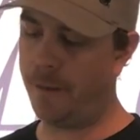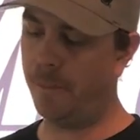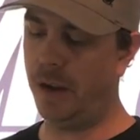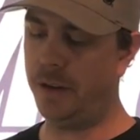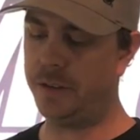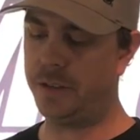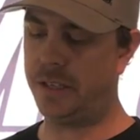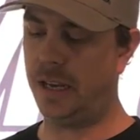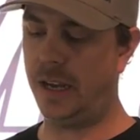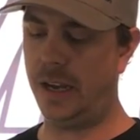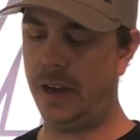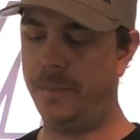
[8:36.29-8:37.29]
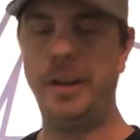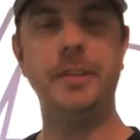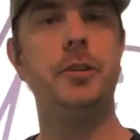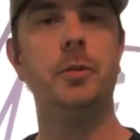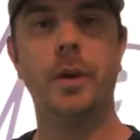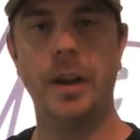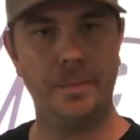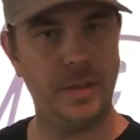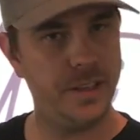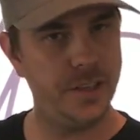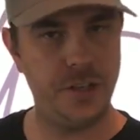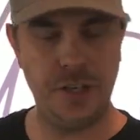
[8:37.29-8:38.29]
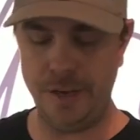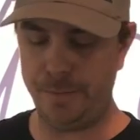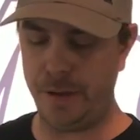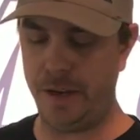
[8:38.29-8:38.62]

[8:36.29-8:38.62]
I might do one up that says Jeep